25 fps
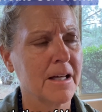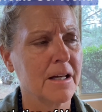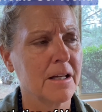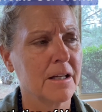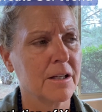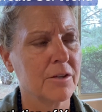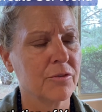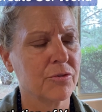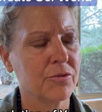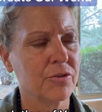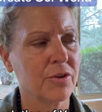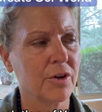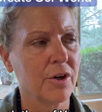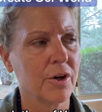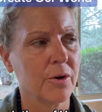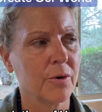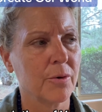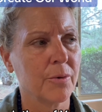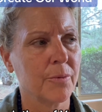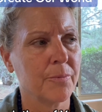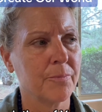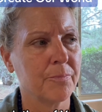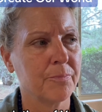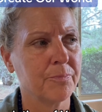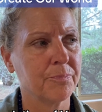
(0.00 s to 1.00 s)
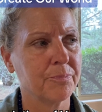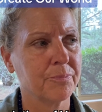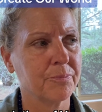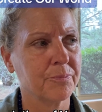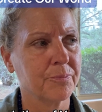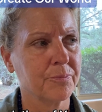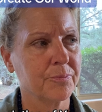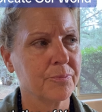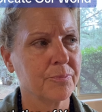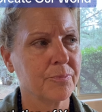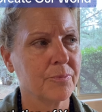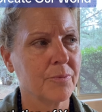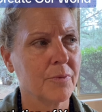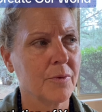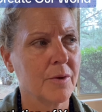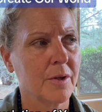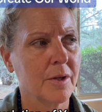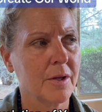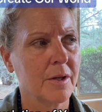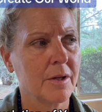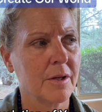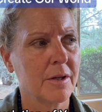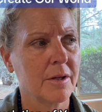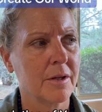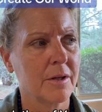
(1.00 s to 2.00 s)
So
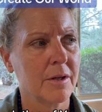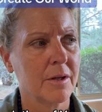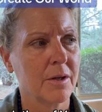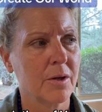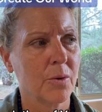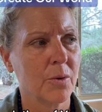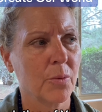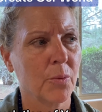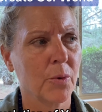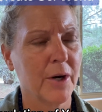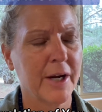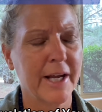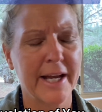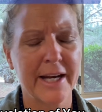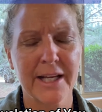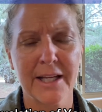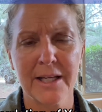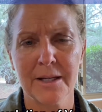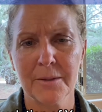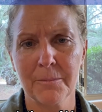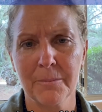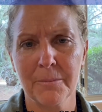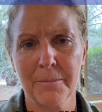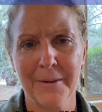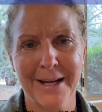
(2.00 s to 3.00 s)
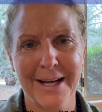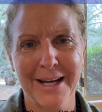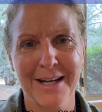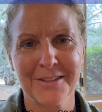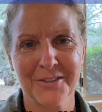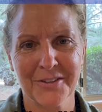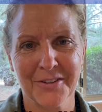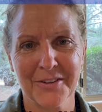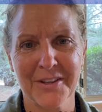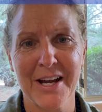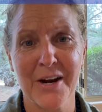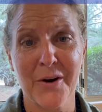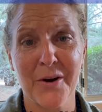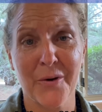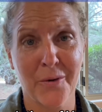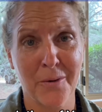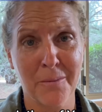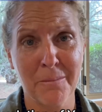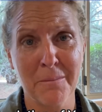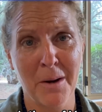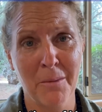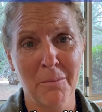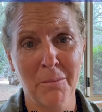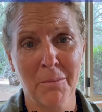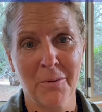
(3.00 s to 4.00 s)
we're getting back to that
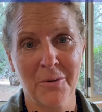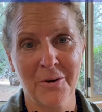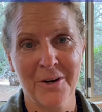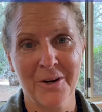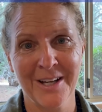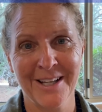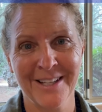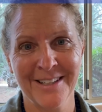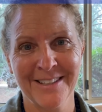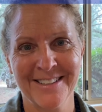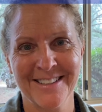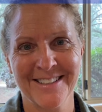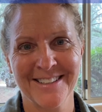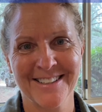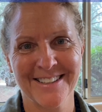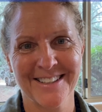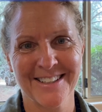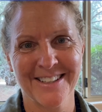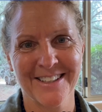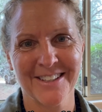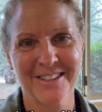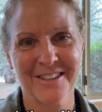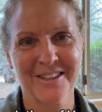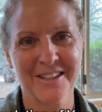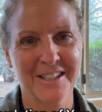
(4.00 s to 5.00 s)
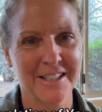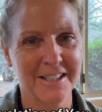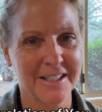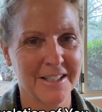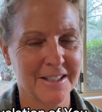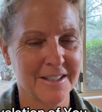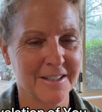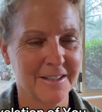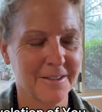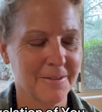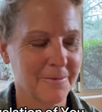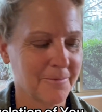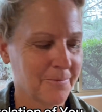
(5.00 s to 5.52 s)
remembering, I think.